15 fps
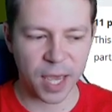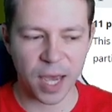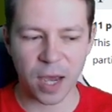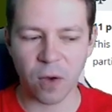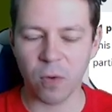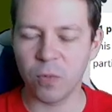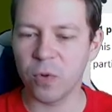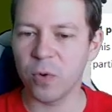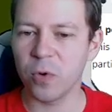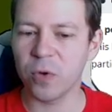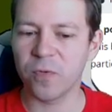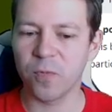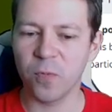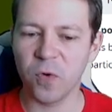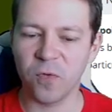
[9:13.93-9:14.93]
I will
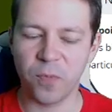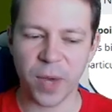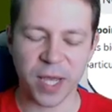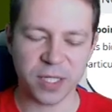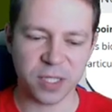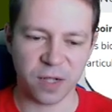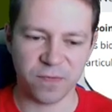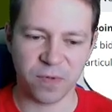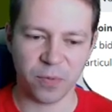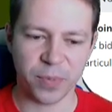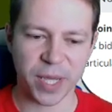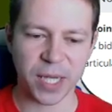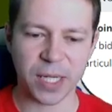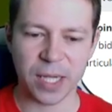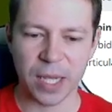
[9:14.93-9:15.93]
move myself a
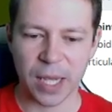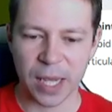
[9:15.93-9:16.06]
bit.